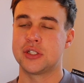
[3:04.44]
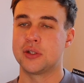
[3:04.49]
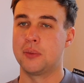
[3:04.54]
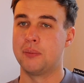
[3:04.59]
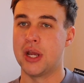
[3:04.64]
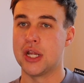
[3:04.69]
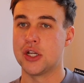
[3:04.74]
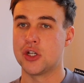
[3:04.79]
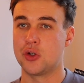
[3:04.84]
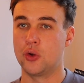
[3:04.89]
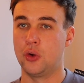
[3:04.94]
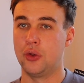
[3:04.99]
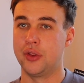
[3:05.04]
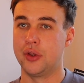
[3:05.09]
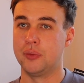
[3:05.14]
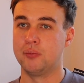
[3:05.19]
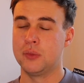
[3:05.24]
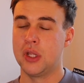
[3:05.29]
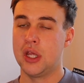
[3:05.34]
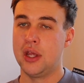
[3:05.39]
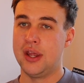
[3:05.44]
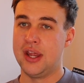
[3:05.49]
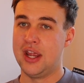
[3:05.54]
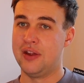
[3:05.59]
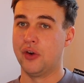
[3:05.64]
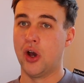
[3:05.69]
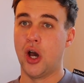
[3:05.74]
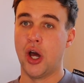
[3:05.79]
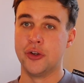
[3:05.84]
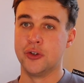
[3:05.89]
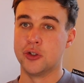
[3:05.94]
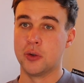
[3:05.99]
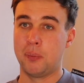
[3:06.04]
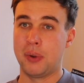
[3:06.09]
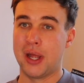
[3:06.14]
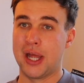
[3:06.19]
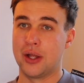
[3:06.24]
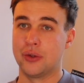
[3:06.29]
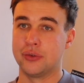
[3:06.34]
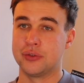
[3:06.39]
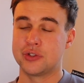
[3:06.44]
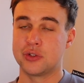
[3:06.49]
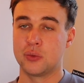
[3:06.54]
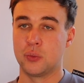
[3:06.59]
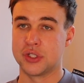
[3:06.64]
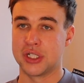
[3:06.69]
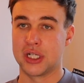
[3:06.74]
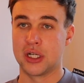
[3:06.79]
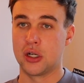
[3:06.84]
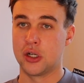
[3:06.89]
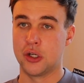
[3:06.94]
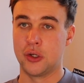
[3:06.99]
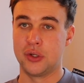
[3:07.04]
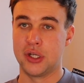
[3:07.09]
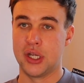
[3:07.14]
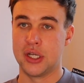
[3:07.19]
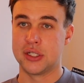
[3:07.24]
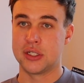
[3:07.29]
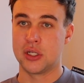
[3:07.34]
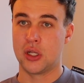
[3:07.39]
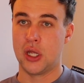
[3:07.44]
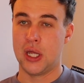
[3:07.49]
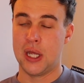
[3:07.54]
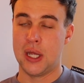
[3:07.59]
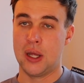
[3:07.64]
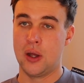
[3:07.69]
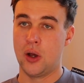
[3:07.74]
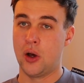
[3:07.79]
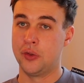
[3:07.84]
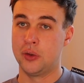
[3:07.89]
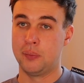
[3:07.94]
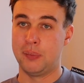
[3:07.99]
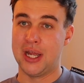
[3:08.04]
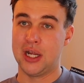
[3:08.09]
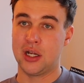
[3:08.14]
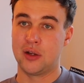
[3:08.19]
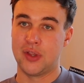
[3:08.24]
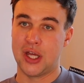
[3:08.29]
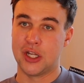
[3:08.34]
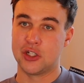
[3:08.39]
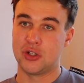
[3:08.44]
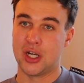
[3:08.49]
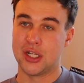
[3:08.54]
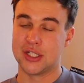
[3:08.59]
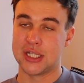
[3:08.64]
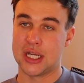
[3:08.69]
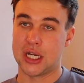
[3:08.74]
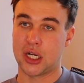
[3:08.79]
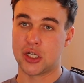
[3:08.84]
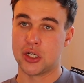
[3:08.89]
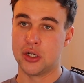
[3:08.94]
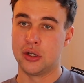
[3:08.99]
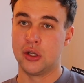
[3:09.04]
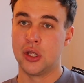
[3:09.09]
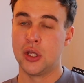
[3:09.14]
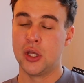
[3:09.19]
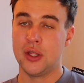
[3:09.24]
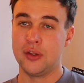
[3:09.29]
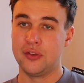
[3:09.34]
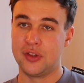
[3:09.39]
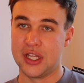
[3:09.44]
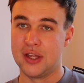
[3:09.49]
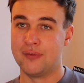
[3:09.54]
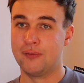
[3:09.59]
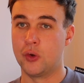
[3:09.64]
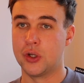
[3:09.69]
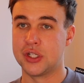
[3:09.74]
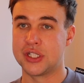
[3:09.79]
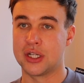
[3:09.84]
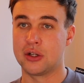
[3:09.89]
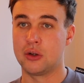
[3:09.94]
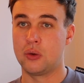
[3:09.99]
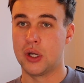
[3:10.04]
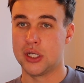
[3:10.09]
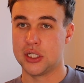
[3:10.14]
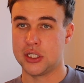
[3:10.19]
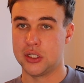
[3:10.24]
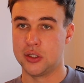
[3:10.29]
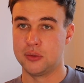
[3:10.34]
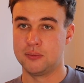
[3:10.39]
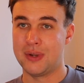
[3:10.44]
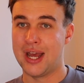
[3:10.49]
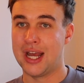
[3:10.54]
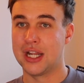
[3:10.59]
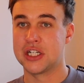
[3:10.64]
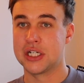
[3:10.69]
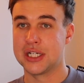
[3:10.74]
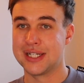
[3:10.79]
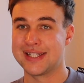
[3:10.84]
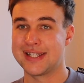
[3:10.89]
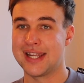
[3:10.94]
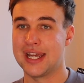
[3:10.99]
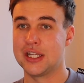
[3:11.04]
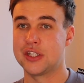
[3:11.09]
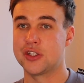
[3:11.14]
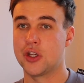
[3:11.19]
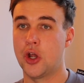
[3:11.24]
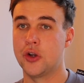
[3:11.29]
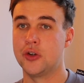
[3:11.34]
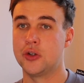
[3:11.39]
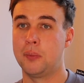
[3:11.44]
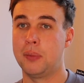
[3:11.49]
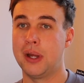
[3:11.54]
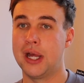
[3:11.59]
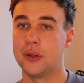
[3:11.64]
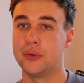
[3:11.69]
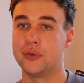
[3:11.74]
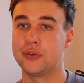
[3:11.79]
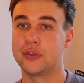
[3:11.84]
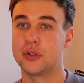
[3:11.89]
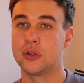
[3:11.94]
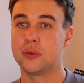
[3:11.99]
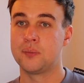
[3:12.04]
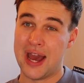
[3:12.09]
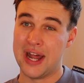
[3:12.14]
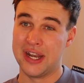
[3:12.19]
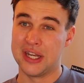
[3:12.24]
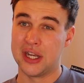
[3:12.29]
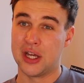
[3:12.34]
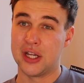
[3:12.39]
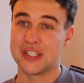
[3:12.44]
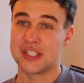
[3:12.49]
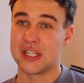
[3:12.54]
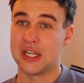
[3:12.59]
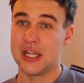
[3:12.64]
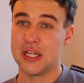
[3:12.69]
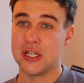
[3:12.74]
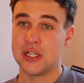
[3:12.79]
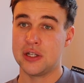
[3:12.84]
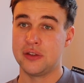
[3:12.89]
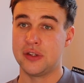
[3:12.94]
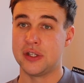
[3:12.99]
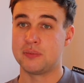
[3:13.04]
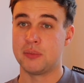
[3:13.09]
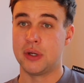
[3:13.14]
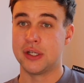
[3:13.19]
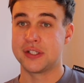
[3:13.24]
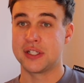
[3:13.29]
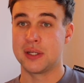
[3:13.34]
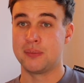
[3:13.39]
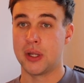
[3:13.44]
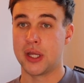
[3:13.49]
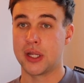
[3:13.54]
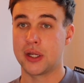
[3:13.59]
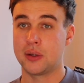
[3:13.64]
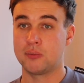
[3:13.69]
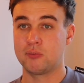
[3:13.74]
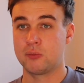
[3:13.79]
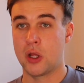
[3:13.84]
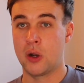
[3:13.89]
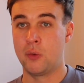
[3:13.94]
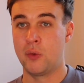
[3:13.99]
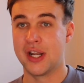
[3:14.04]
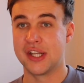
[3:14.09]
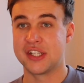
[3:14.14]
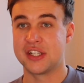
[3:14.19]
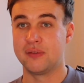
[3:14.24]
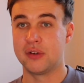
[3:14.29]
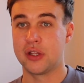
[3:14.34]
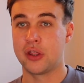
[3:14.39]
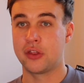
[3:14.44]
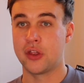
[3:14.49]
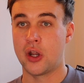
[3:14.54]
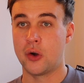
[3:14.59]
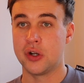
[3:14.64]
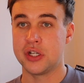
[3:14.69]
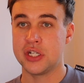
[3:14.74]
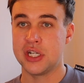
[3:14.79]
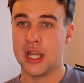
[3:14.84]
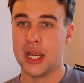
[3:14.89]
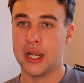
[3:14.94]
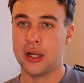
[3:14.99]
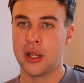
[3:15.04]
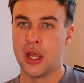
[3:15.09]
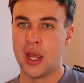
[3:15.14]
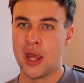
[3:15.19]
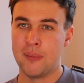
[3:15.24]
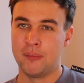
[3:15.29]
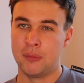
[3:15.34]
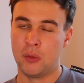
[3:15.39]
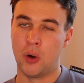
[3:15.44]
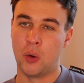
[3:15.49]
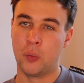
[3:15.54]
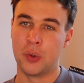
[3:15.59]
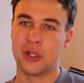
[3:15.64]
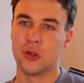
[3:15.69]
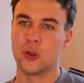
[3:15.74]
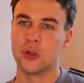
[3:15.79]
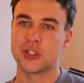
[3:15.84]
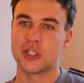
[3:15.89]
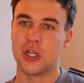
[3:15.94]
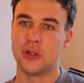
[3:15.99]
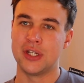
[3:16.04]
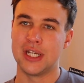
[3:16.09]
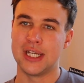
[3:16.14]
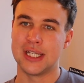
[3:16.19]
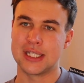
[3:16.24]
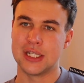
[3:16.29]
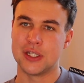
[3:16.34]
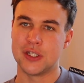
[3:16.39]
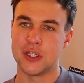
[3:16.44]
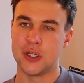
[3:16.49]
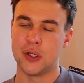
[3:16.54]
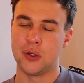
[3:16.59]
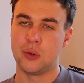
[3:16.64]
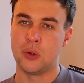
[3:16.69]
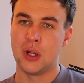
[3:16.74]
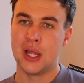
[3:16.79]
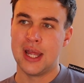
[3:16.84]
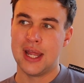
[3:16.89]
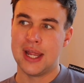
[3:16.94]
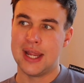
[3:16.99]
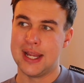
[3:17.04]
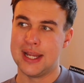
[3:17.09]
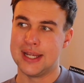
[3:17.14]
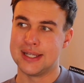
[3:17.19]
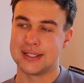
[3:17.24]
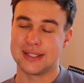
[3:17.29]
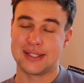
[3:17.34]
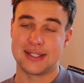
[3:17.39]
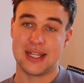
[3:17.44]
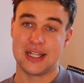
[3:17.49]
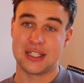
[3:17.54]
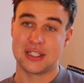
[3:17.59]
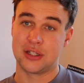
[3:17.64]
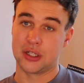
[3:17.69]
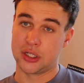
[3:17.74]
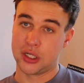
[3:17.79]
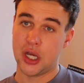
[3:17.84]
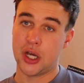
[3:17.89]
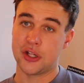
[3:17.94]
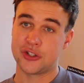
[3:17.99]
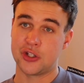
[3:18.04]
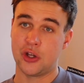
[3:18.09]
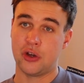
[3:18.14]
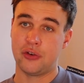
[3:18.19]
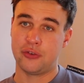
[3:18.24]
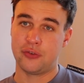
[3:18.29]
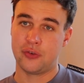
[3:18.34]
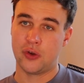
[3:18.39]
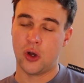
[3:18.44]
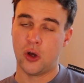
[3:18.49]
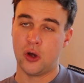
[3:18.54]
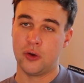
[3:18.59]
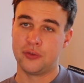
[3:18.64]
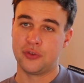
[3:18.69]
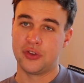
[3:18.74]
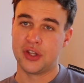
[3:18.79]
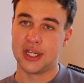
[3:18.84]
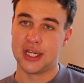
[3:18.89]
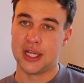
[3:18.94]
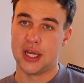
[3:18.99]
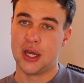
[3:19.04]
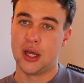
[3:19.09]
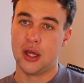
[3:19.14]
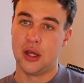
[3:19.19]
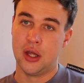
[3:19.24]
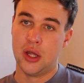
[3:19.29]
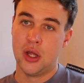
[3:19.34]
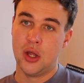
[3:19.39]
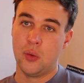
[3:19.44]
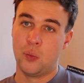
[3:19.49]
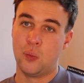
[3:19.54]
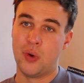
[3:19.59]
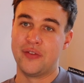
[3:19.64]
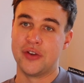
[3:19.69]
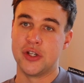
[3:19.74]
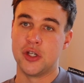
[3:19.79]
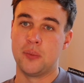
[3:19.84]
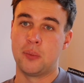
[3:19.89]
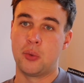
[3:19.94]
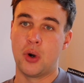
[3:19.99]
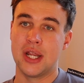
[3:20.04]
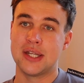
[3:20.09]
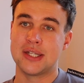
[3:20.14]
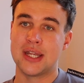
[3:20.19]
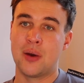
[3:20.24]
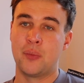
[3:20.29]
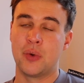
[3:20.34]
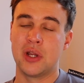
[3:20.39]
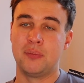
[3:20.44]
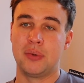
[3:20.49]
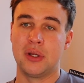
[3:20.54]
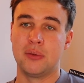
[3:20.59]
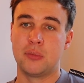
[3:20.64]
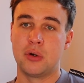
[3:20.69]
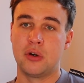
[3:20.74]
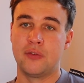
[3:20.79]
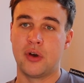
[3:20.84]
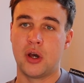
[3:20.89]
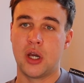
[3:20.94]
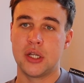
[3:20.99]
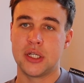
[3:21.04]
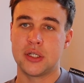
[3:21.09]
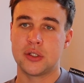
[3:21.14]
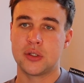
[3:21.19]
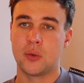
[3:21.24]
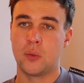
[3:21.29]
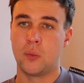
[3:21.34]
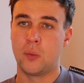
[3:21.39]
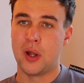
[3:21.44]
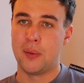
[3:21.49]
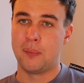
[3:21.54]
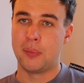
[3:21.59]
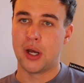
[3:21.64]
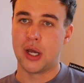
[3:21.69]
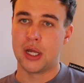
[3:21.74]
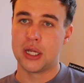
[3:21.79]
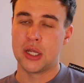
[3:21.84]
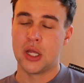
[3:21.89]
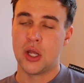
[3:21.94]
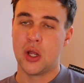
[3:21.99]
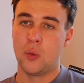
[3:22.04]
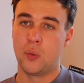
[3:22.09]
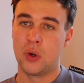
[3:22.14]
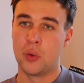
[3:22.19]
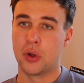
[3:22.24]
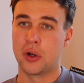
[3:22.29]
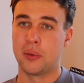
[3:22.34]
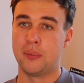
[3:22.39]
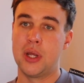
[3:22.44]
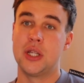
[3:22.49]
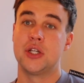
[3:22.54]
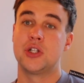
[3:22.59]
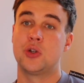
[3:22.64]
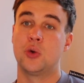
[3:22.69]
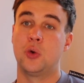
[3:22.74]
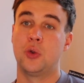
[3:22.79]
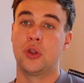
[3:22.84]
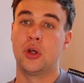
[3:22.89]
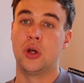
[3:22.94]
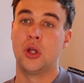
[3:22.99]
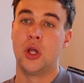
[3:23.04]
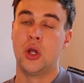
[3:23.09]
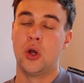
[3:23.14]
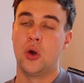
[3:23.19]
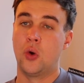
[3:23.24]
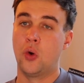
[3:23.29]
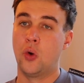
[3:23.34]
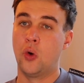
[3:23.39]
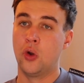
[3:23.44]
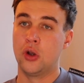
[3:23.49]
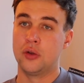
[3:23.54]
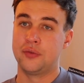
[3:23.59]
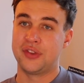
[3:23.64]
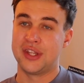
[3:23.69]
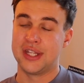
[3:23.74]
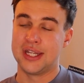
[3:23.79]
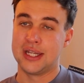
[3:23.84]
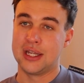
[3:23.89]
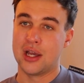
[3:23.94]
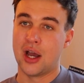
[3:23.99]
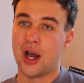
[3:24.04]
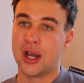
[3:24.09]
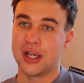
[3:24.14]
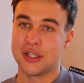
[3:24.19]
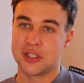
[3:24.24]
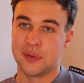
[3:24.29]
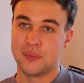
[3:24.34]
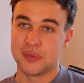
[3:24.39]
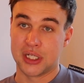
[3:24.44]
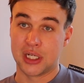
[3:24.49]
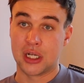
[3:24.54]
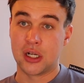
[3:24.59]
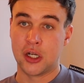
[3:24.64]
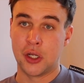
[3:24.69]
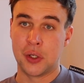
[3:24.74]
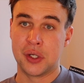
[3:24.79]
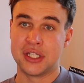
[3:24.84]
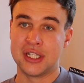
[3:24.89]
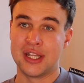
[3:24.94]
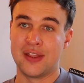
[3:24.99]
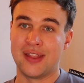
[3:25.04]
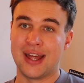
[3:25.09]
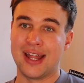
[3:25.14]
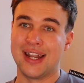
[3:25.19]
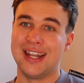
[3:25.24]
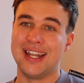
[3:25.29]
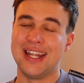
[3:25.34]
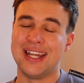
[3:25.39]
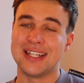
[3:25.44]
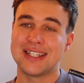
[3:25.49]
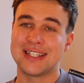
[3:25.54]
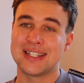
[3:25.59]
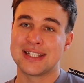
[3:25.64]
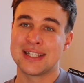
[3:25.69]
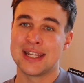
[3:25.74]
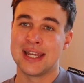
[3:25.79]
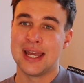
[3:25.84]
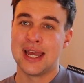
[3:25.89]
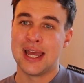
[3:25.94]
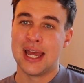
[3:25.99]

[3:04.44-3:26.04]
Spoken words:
to make sure that if £100 was included on the back of that transaction, the invoice in question actually states £100. And in isolation, this might seem like a relatively thorough check, but what we'd also need to do is assess the cut-off of the revenue breakdown we've been provided, whereby we want to make sure that all of the items included in that list